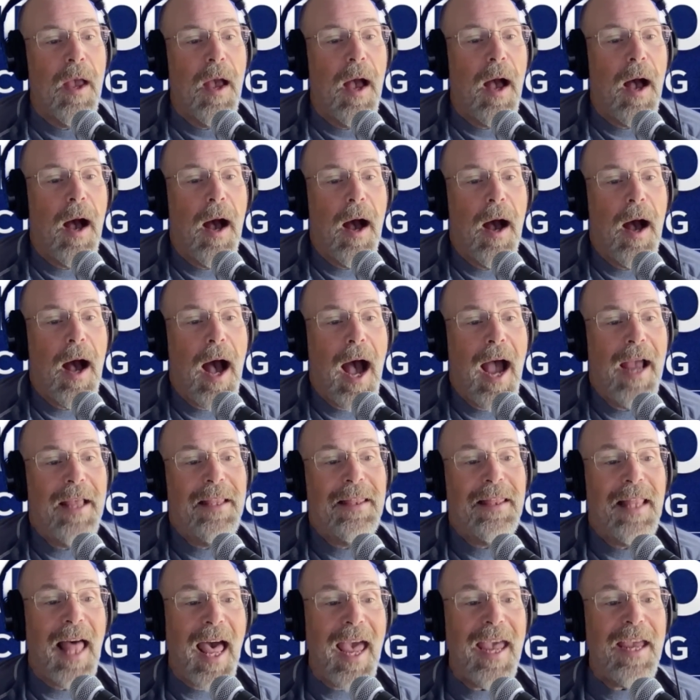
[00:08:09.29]
I
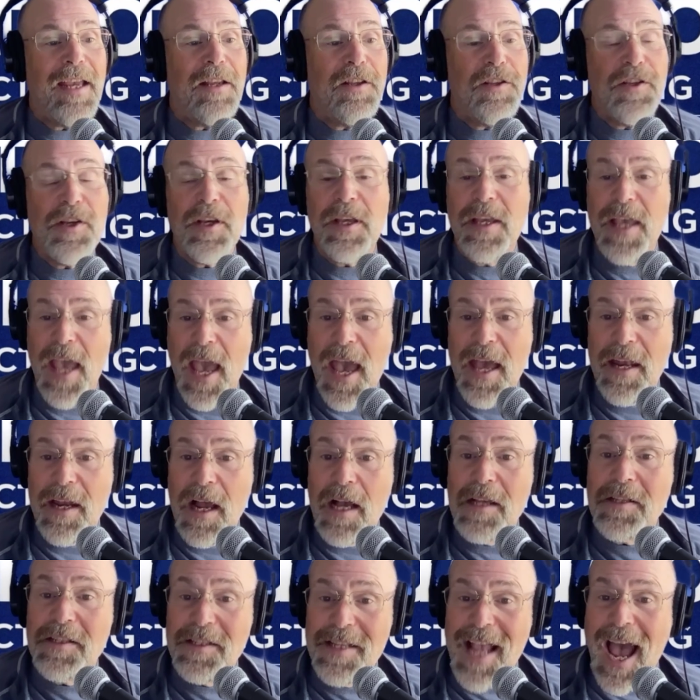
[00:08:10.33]
like to get
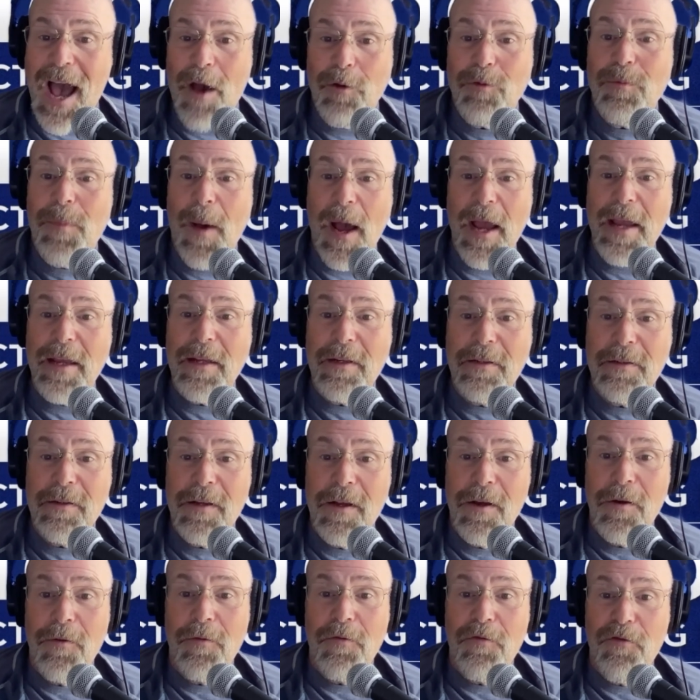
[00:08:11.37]
a soundbite
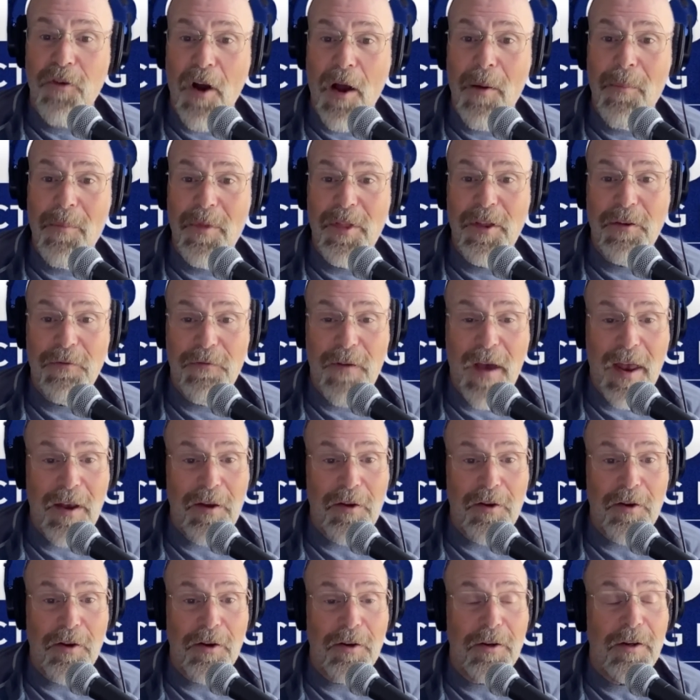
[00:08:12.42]
from the
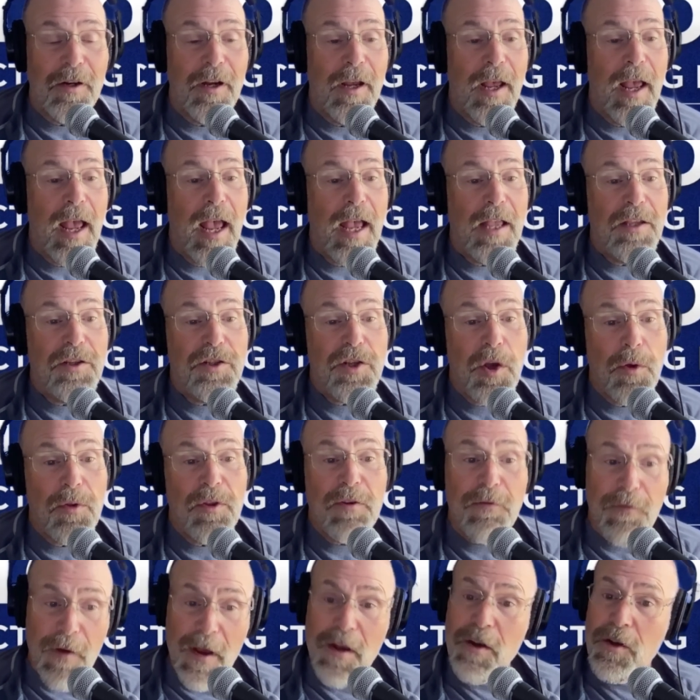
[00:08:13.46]
vendor. And so the
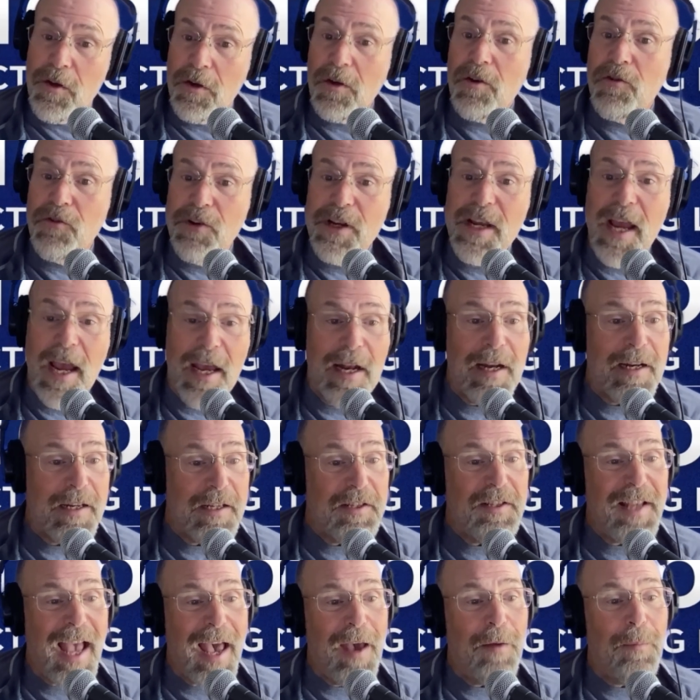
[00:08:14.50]
vendor created a
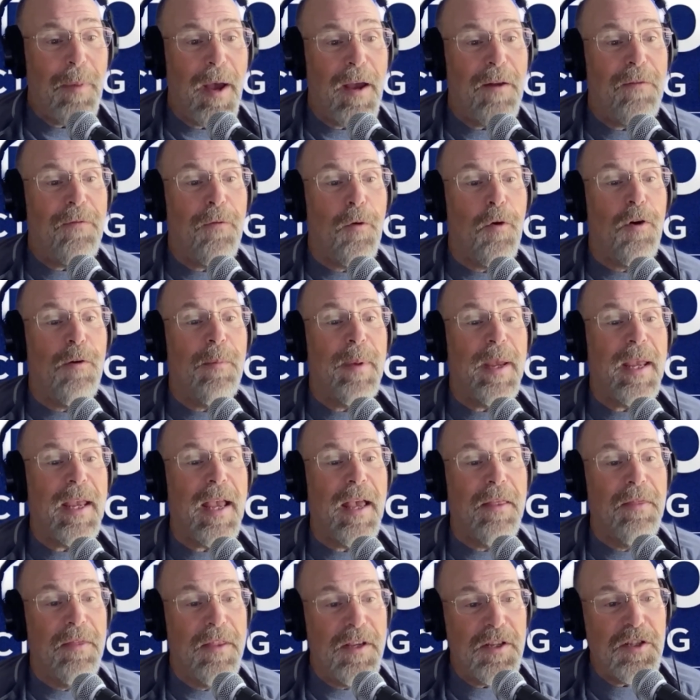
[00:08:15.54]
soundbite for me,
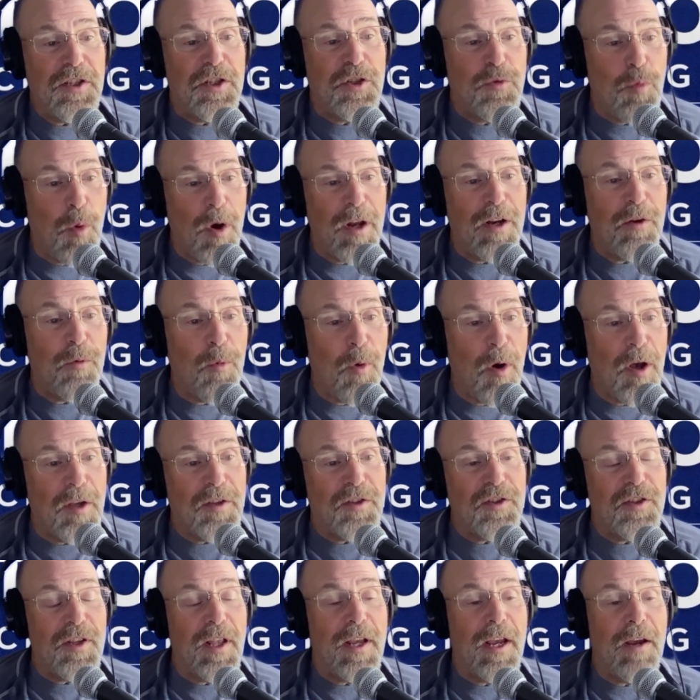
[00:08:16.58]
and this is what it
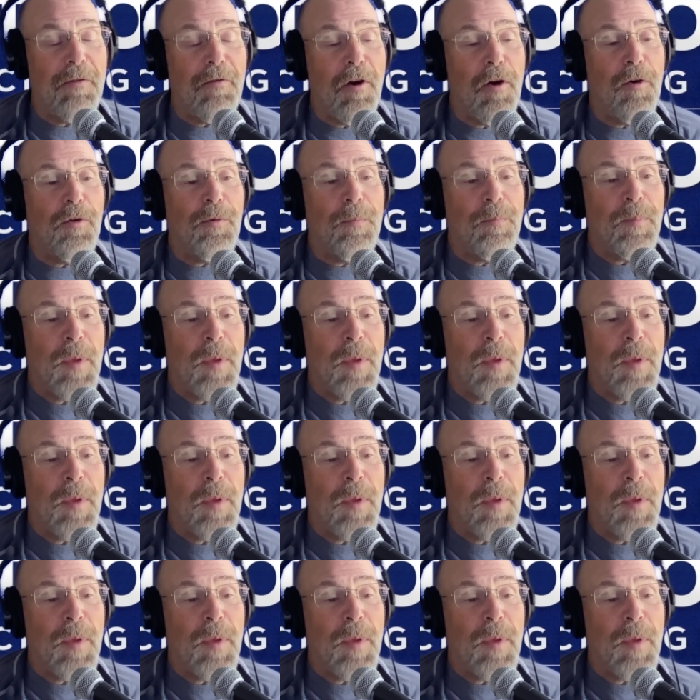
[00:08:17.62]
was. They wrote,